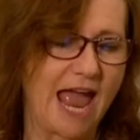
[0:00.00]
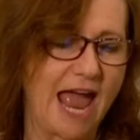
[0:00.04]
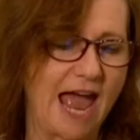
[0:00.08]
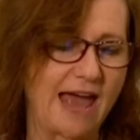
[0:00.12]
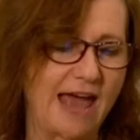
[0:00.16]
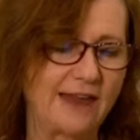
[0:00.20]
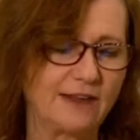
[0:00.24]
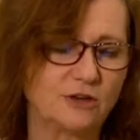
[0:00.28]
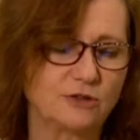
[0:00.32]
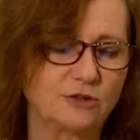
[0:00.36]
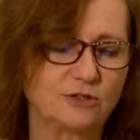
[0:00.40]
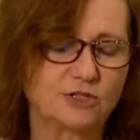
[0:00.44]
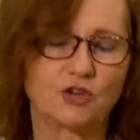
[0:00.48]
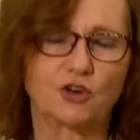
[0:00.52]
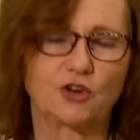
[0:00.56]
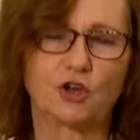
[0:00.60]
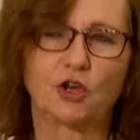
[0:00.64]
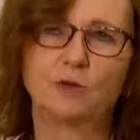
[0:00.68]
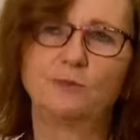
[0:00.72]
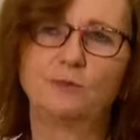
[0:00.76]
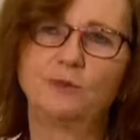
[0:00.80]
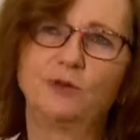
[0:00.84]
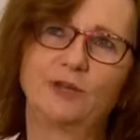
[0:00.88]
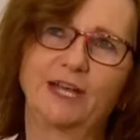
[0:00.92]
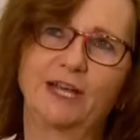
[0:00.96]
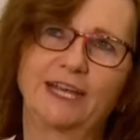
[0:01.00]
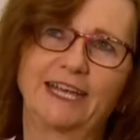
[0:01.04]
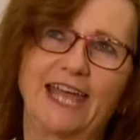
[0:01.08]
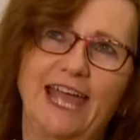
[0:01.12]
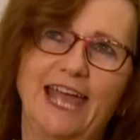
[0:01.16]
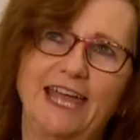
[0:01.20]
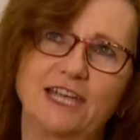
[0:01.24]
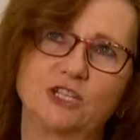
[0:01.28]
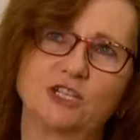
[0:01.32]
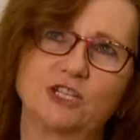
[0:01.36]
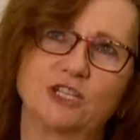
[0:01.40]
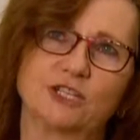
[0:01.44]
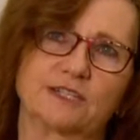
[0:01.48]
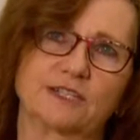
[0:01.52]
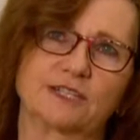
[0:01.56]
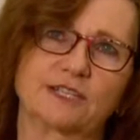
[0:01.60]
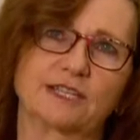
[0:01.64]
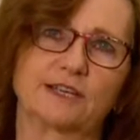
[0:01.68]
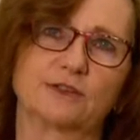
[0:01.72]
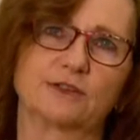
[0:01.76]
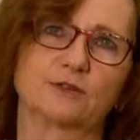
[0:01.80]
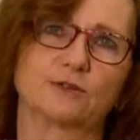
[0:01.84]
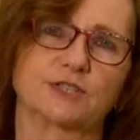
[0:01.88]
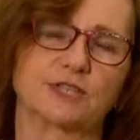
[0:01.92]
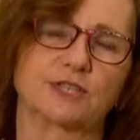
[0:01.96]
and looked at communication
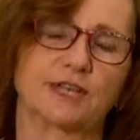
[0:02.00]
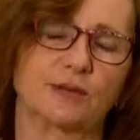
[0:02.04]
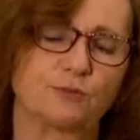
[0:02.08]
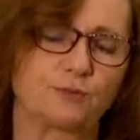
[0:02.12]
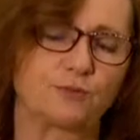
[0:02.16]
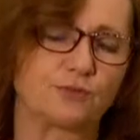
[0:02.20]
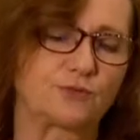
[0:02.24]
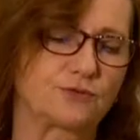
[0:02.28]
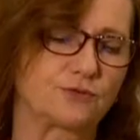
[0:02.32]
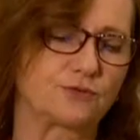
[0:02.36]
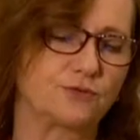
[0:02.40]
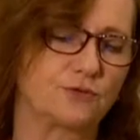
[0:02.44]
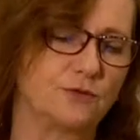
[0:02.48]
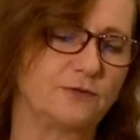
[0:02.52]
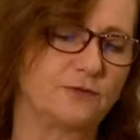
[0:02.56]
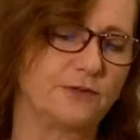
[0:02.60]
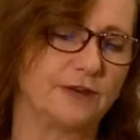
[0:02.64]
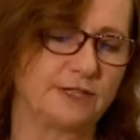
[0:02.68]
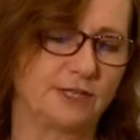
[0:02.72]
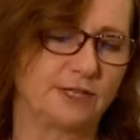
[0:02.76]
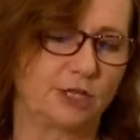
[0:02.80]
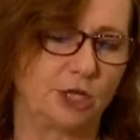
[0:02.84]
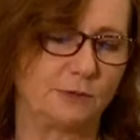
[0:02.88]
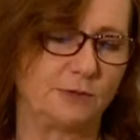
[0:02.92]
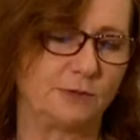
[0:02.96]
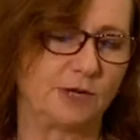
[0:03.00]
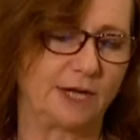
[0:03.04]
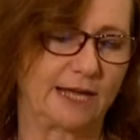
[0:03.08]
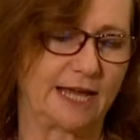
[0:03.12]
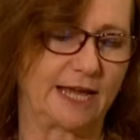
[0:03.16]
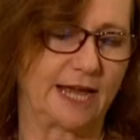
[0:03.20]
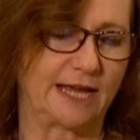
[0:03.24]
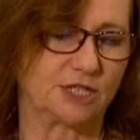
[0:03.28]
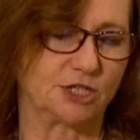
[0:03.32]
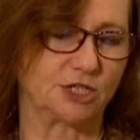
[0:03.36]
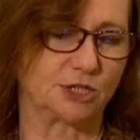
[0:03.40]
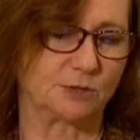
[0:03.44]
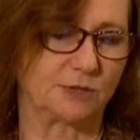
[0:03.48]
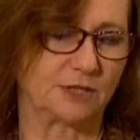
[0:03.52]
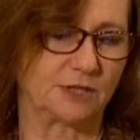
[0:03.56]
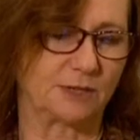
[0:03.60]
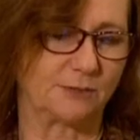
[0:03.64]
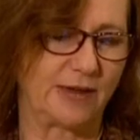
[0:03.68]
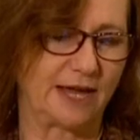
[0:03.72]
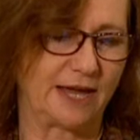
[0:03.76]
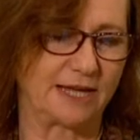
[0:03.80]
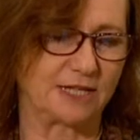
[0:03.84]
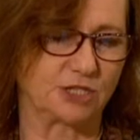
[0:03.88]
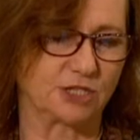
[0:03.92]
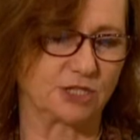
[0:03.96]
skills and improving communication with the
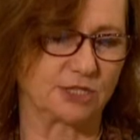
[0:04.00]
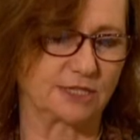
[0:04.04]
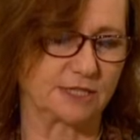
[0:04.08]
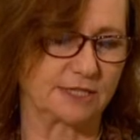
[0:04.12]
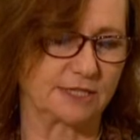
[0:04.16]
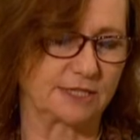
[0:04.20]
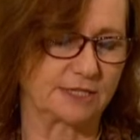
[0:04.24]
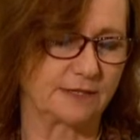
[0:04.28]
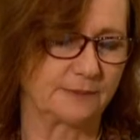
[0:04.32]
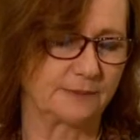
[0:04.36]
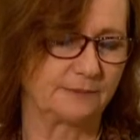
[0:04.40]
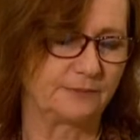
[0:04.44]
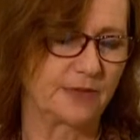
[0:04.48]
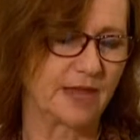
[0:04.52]
patients.